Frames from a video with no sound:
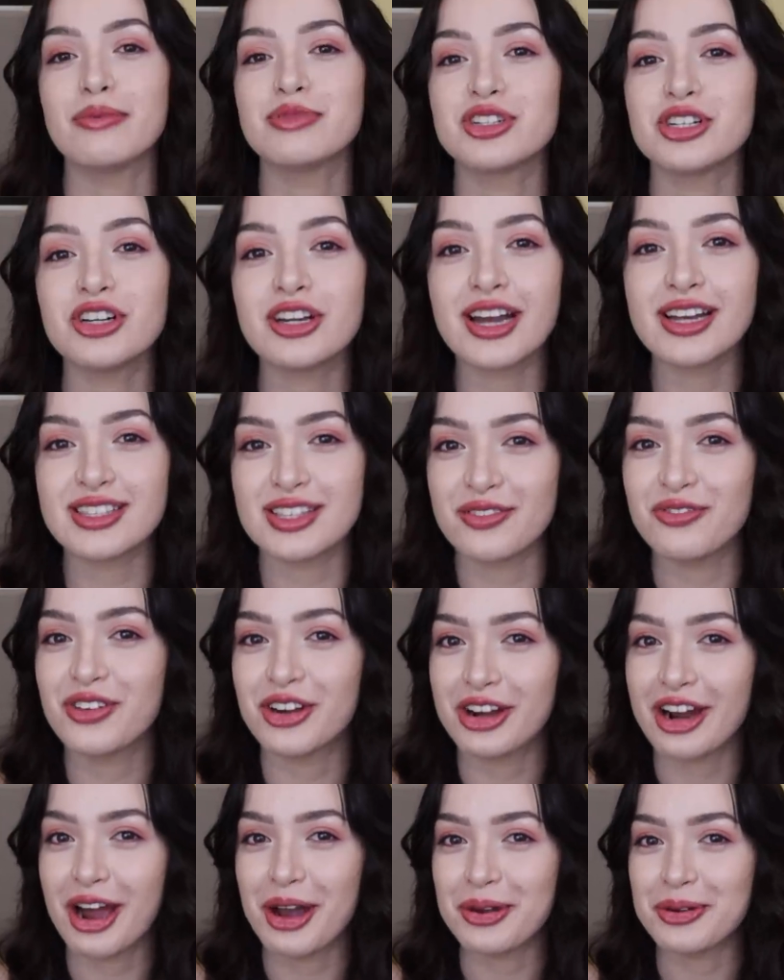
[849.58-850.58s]
I'm sure you guys can
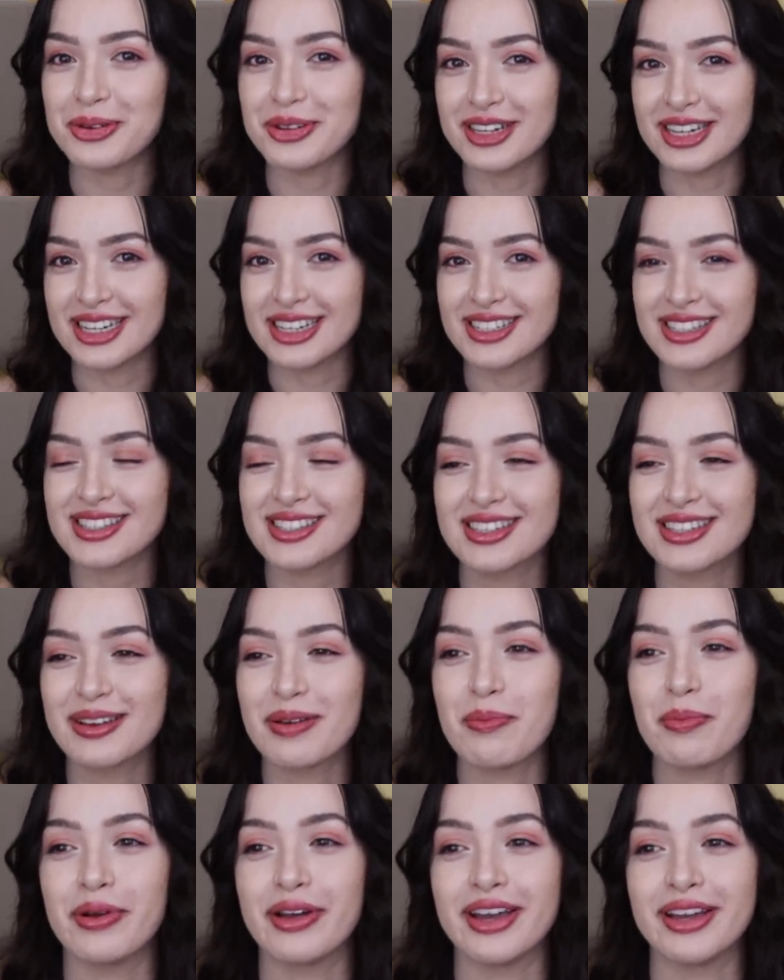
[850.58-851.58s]
figure out who it is,
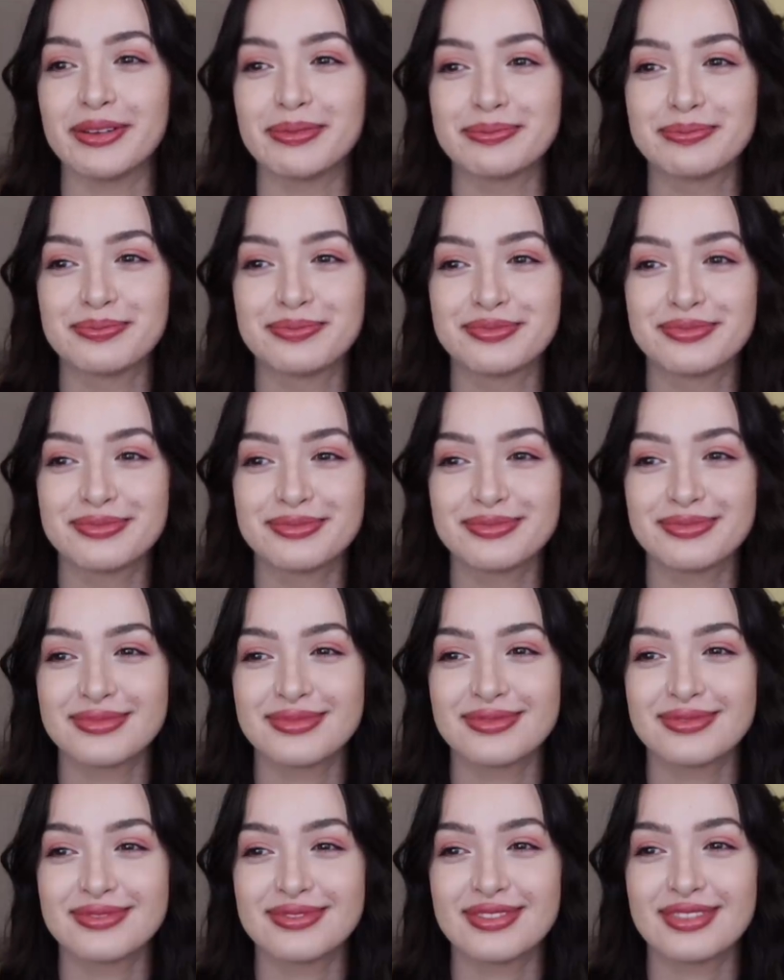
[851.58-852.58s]
but
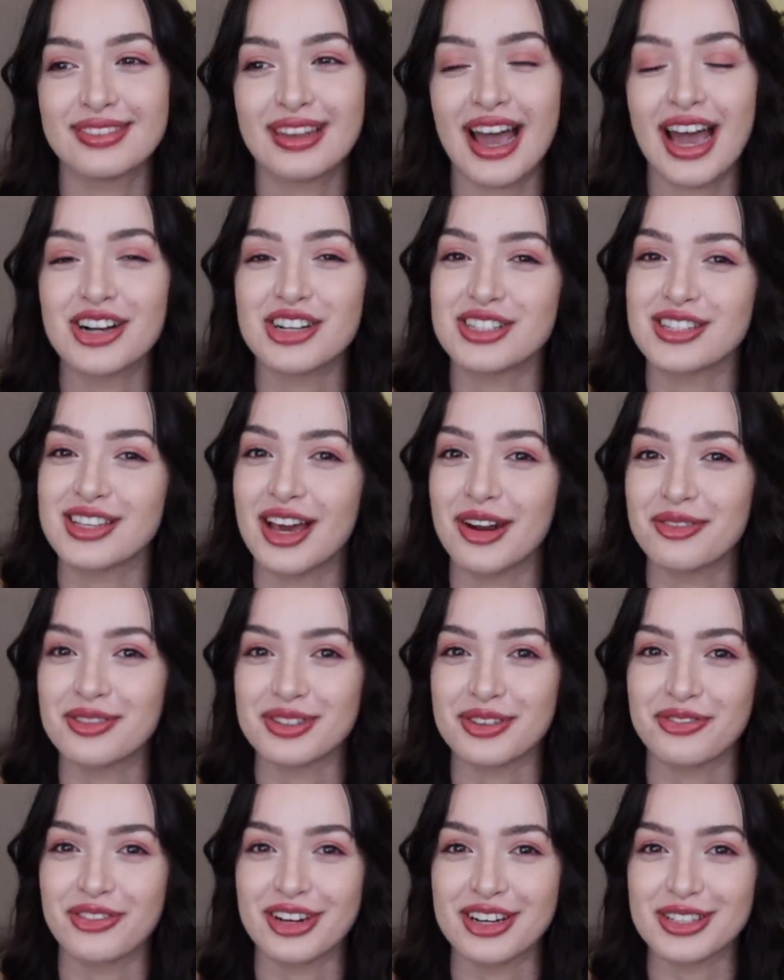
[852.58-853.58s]
I just thought it
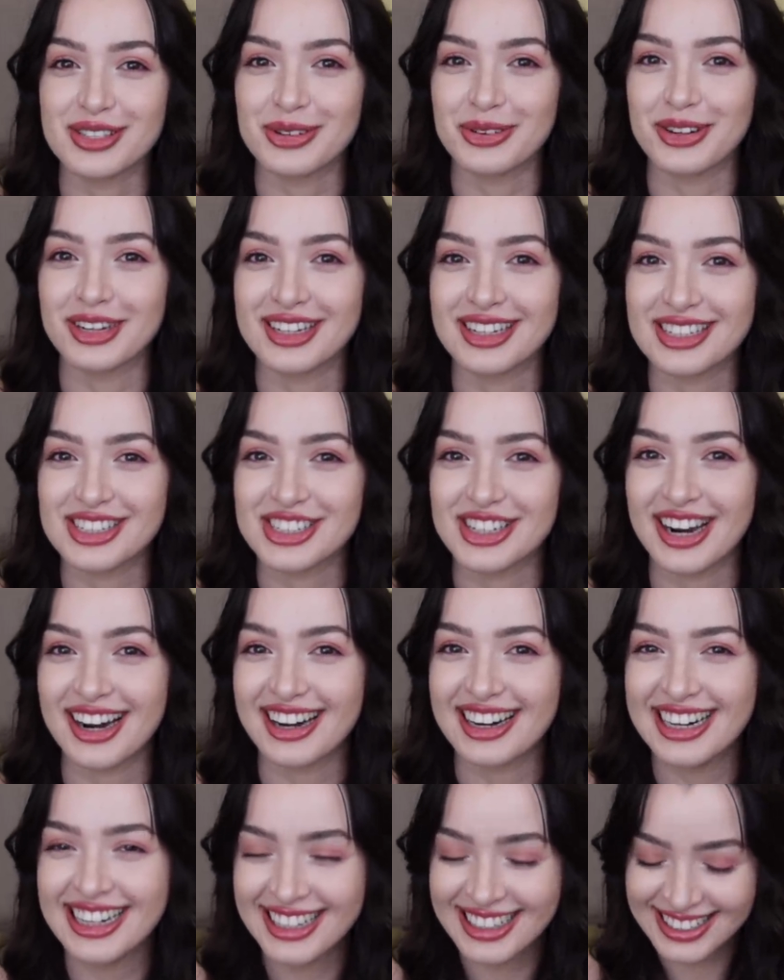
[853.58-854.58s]
was a funny story to
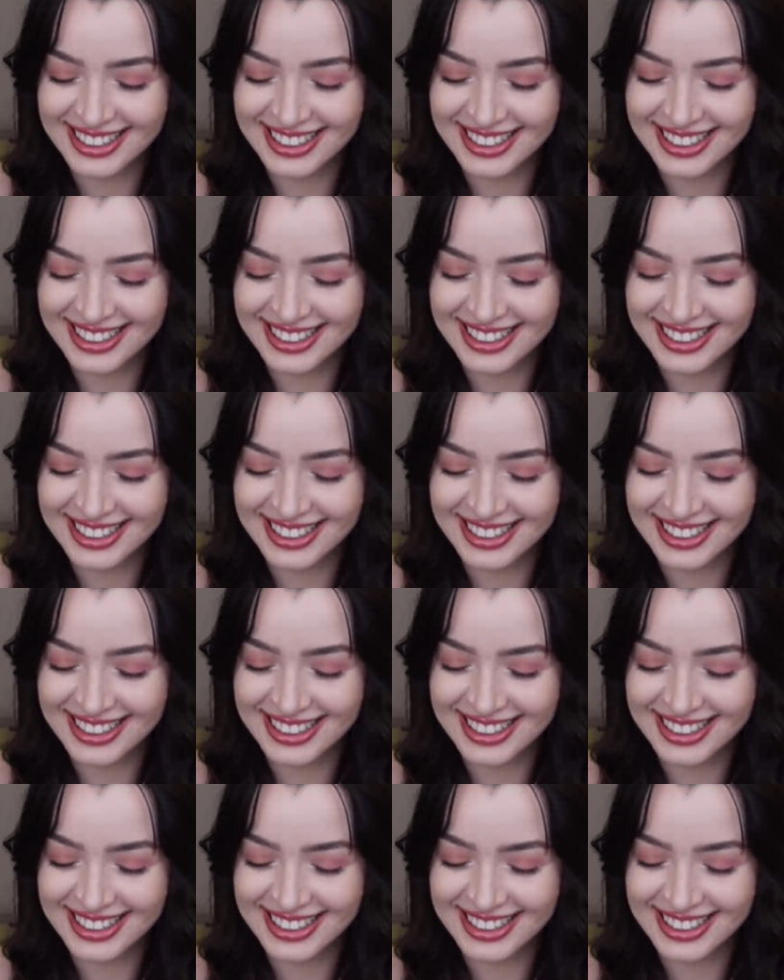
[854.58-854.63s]
share.